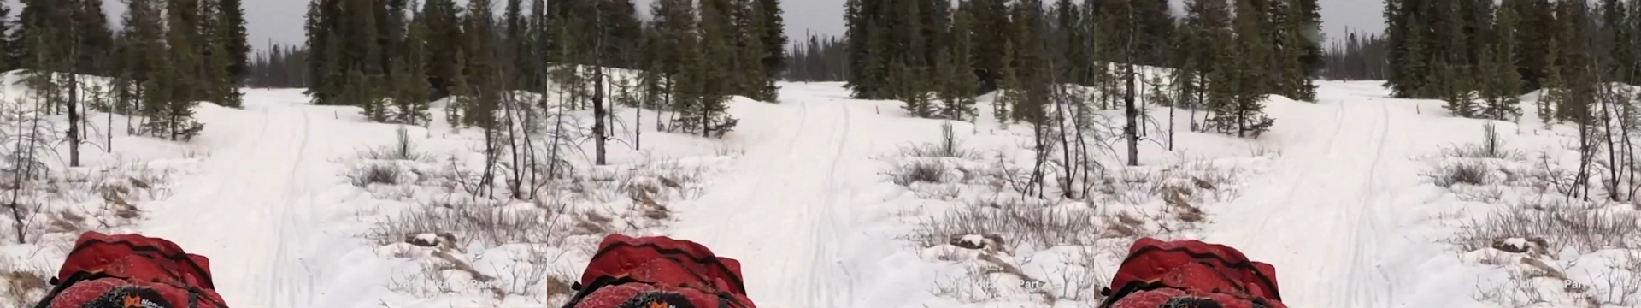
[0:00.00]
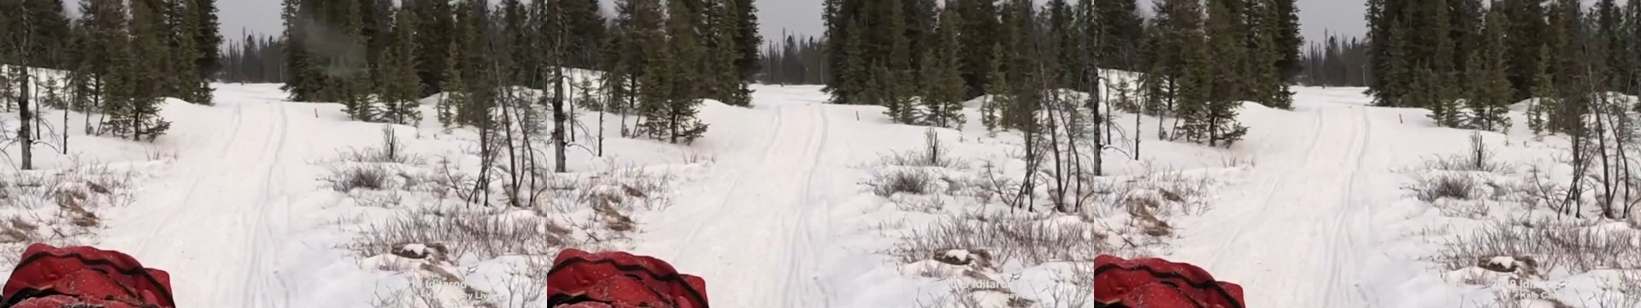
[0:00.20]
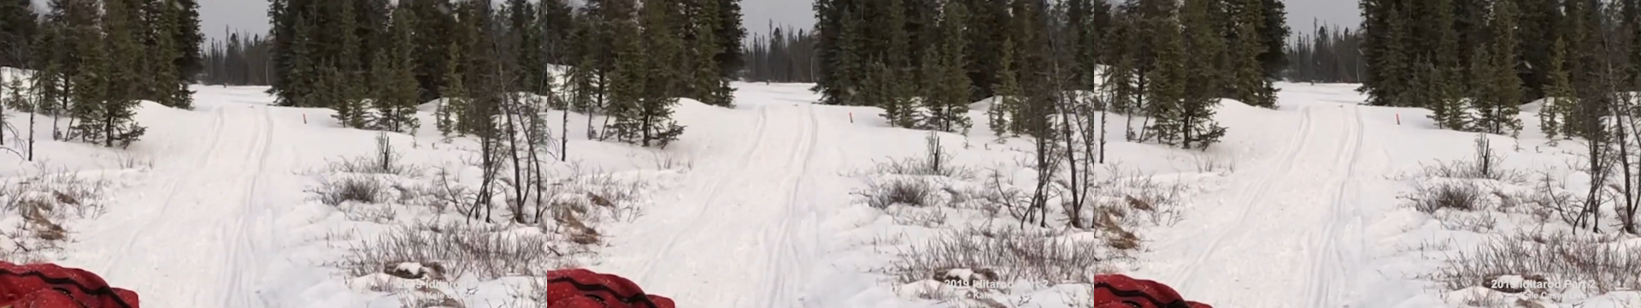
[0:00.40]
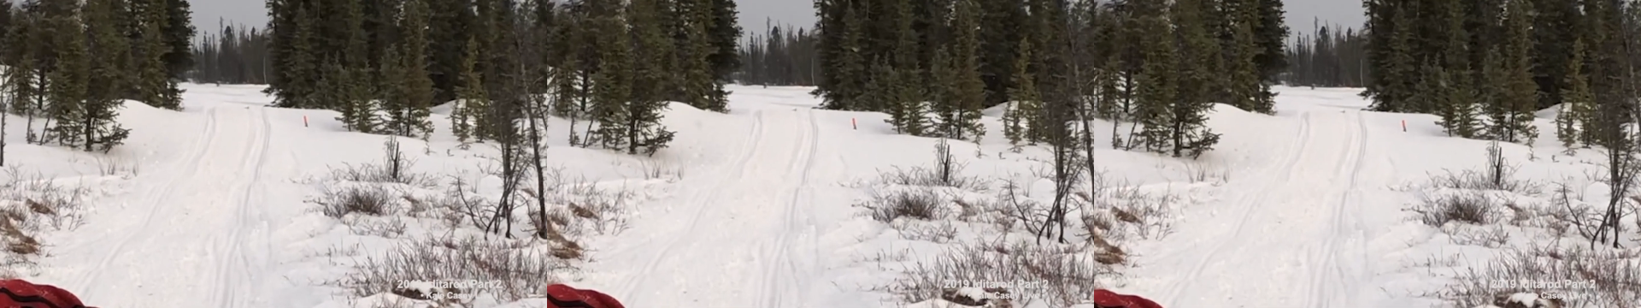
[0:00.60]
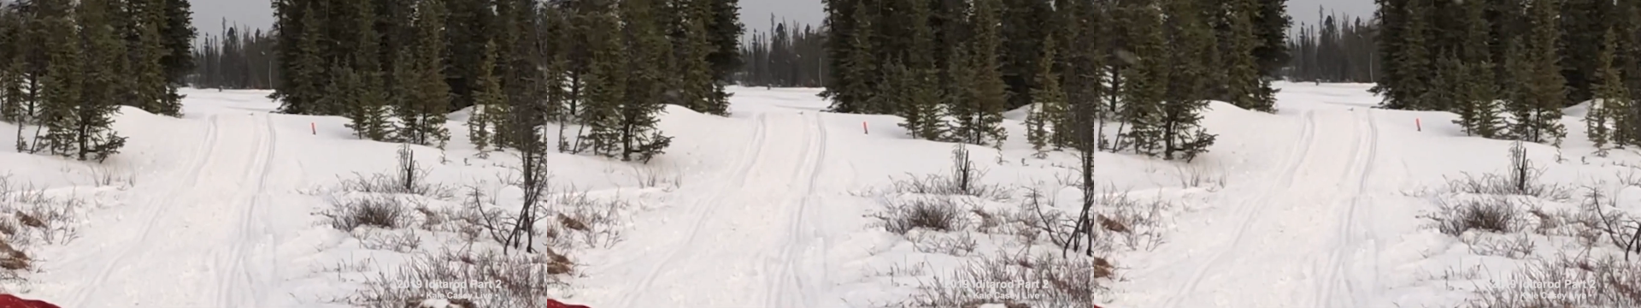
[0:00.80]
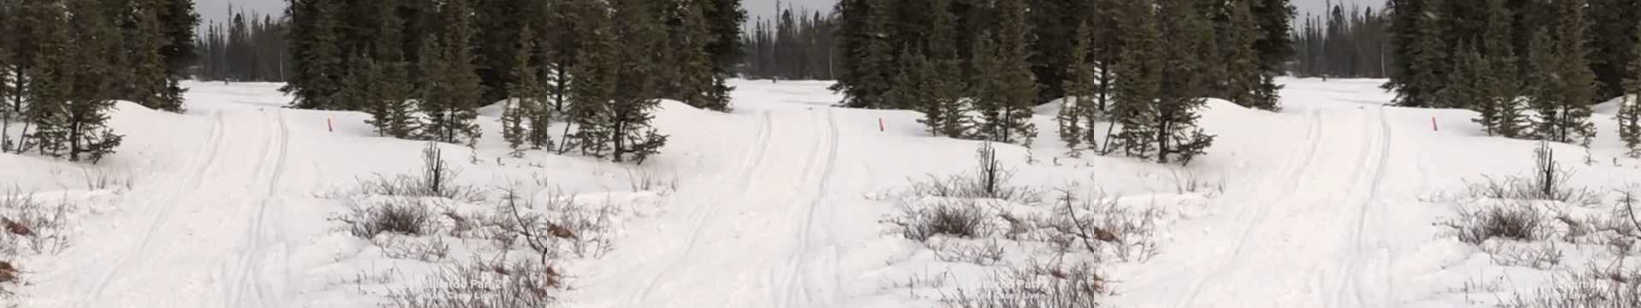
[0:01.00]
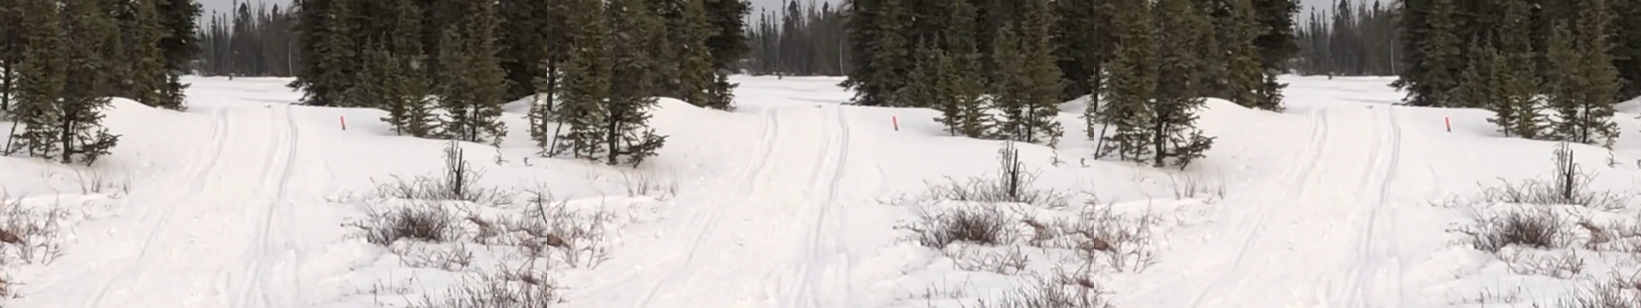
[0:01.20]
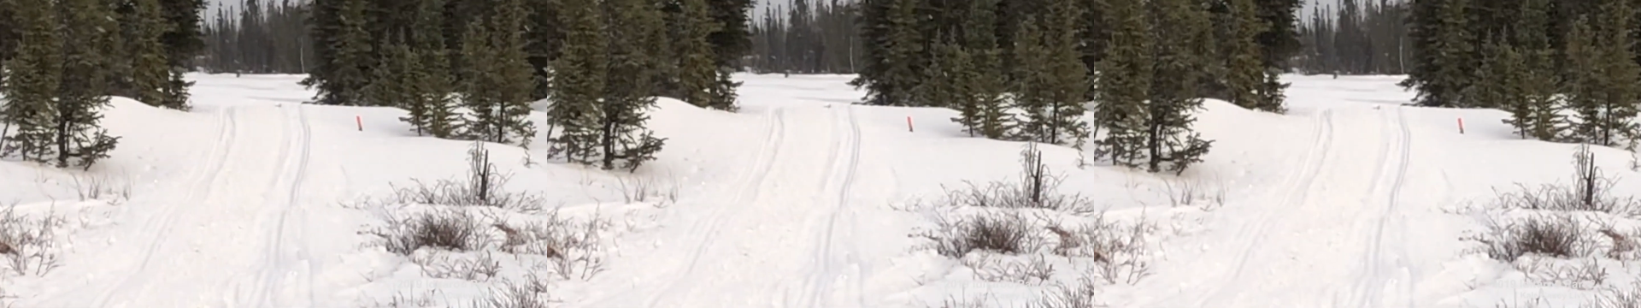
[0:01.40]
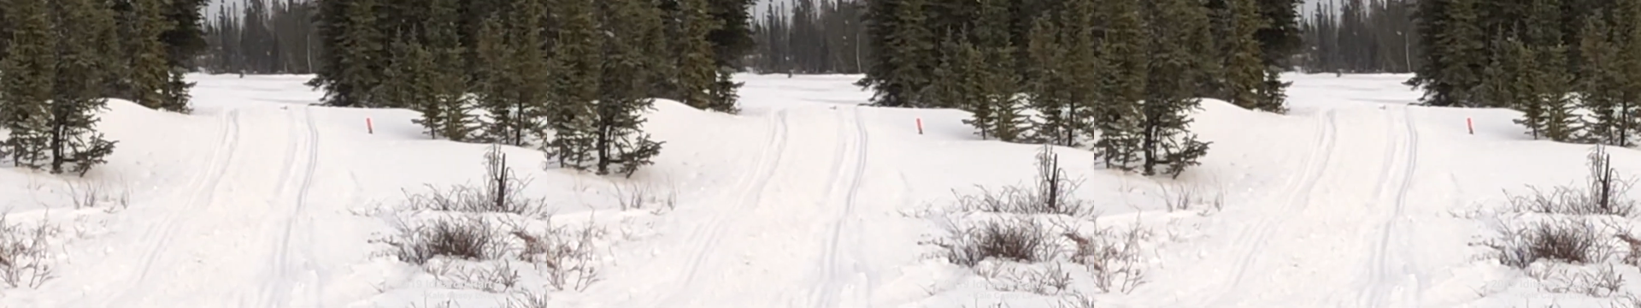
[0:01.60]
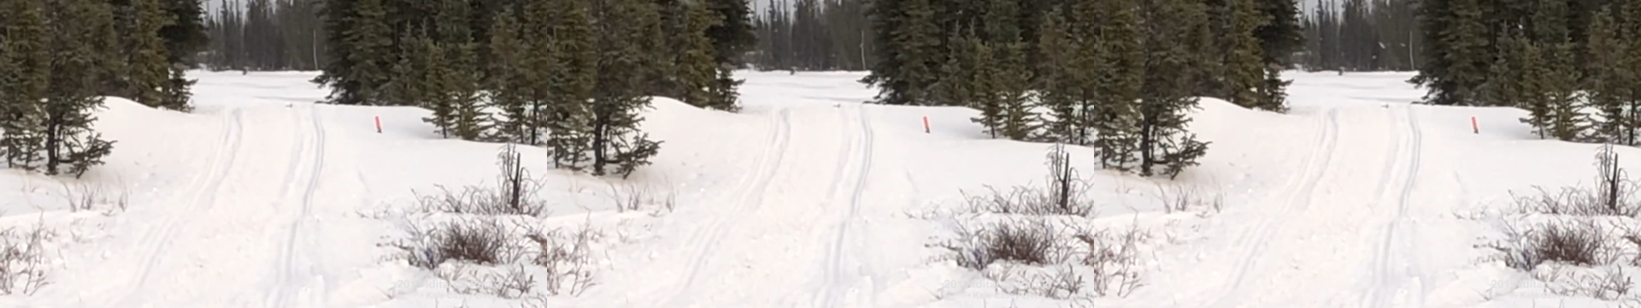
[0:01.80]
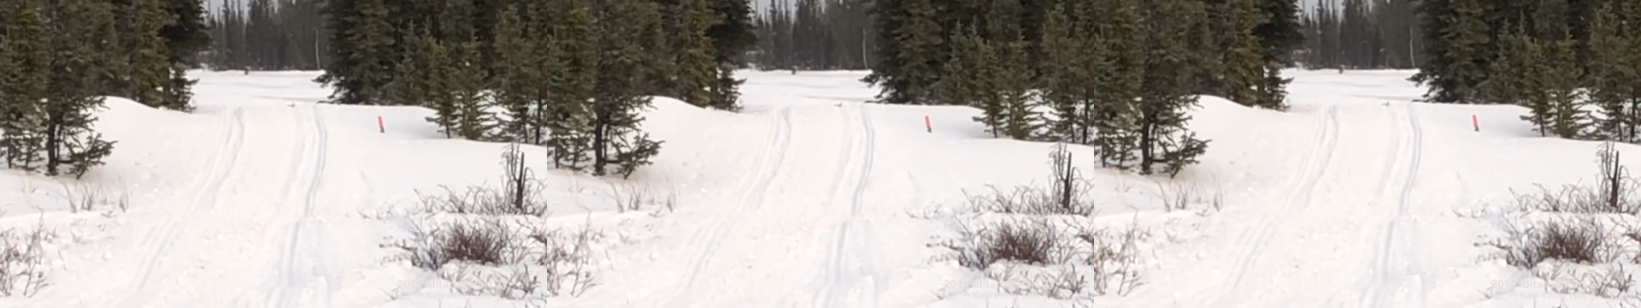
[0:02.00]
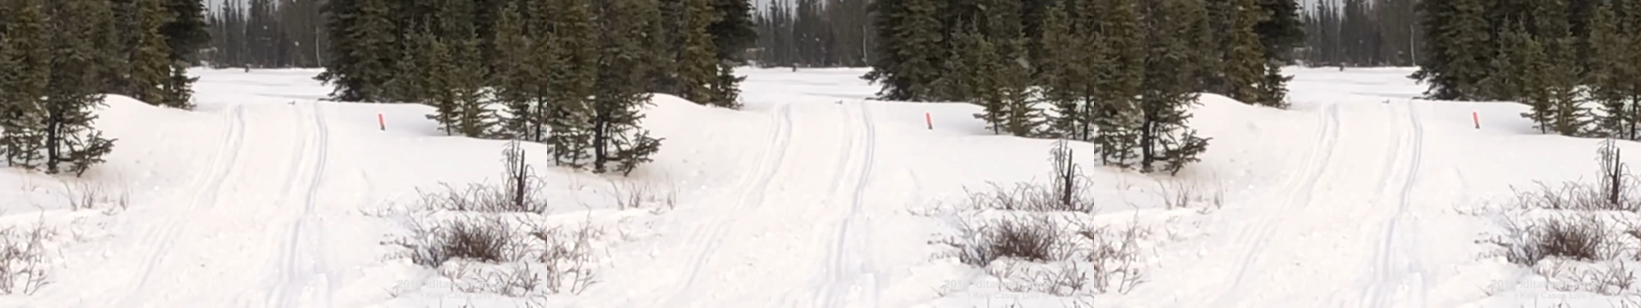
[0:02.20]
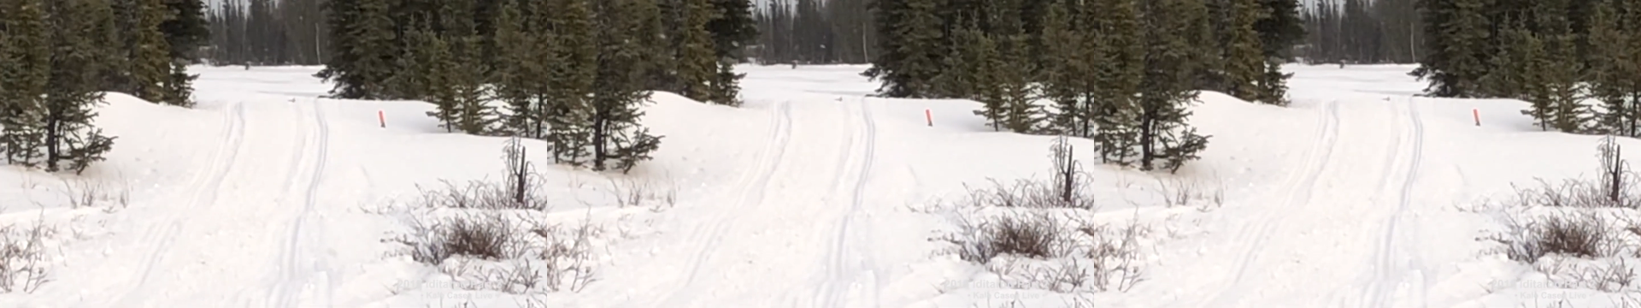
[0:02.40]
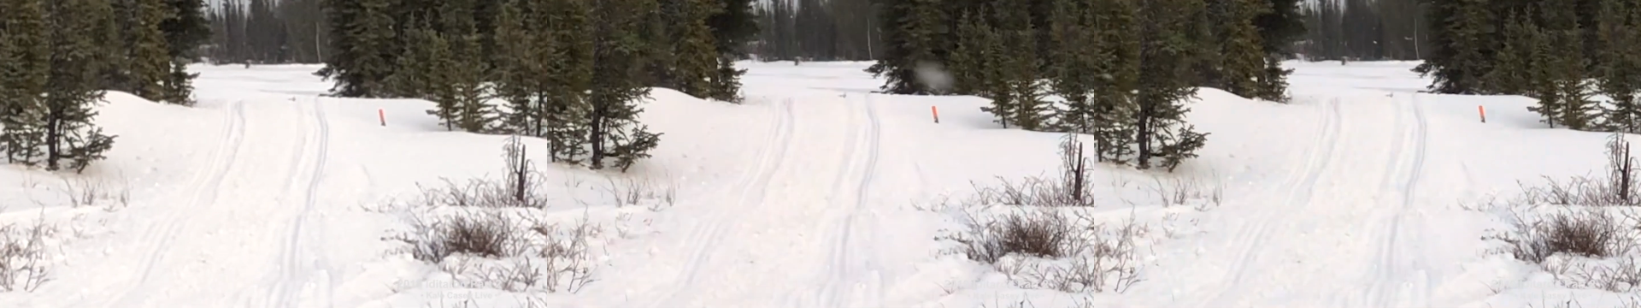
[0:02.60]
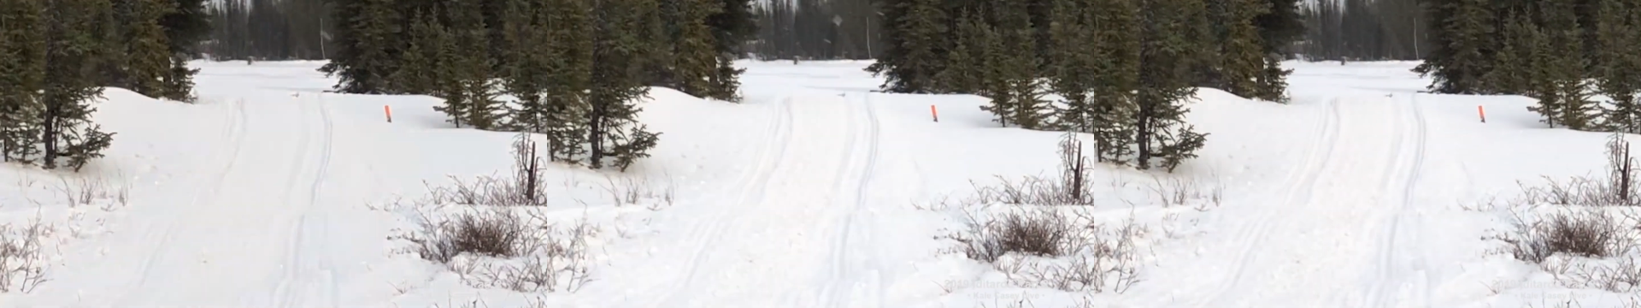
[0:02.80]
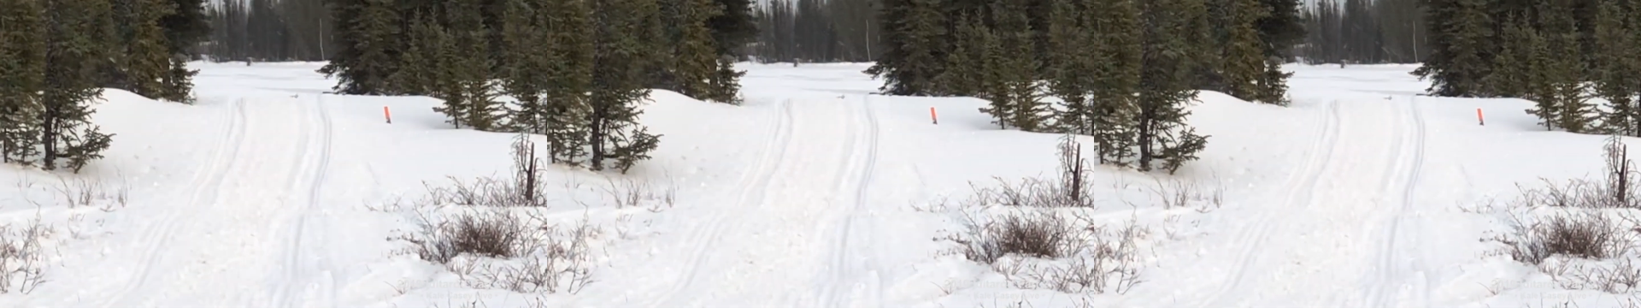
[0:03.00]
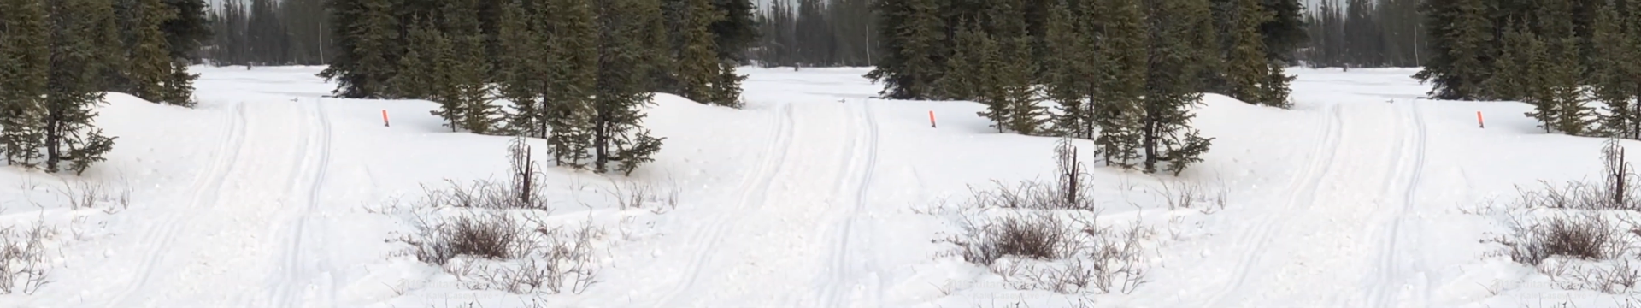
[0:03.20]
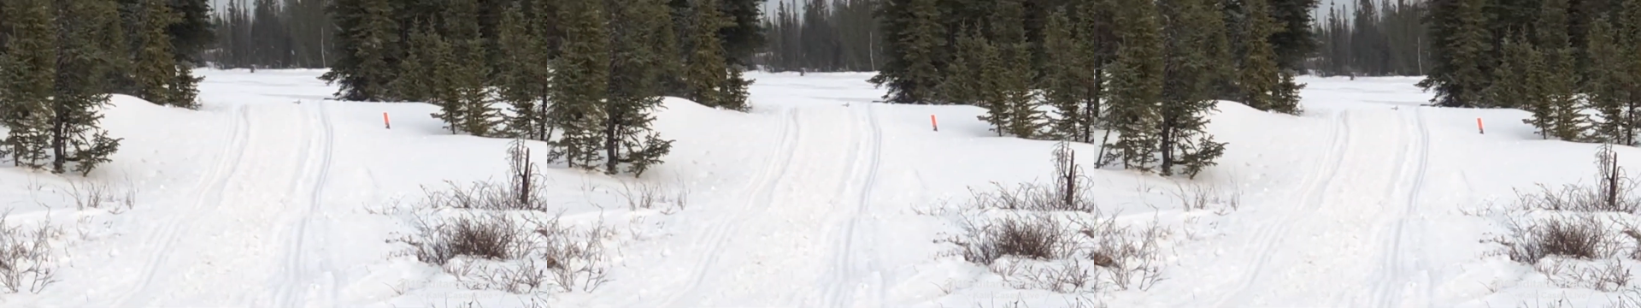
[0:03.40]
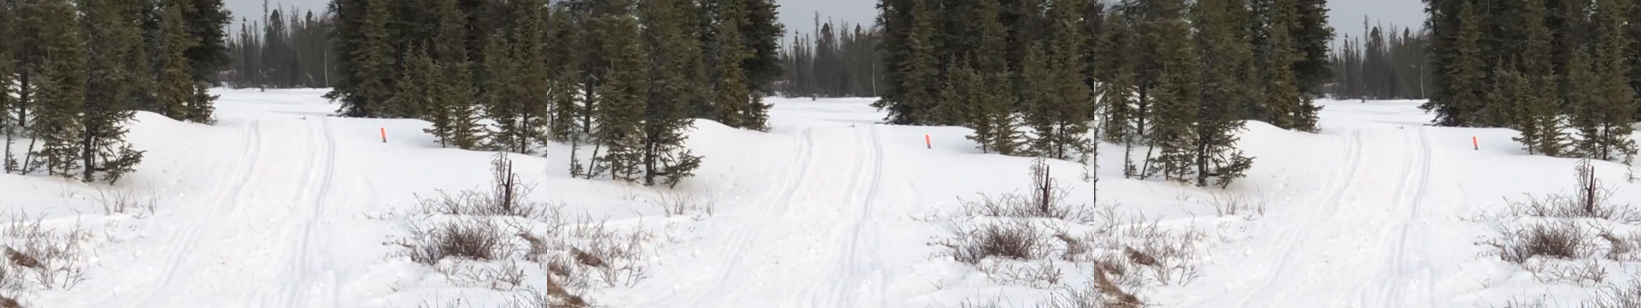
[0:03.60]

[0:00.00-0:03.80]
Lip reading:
[unreadable: no face in view]